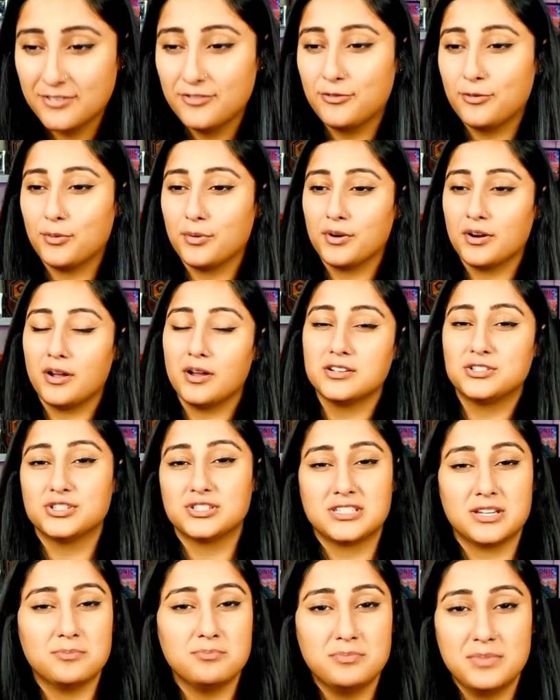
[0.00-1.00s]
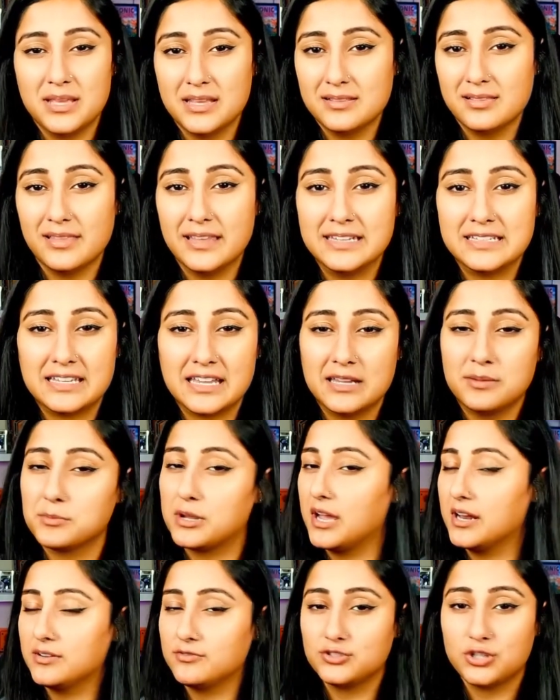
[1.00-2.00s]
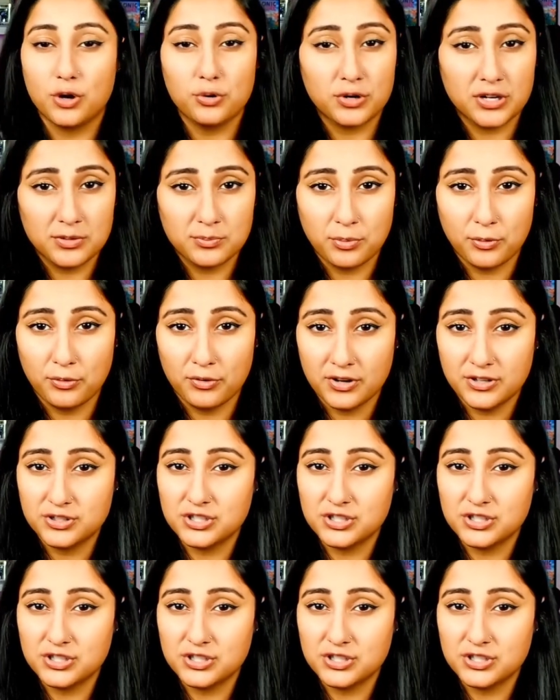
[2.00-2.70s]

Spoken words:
for just a mid-late game kind of token board,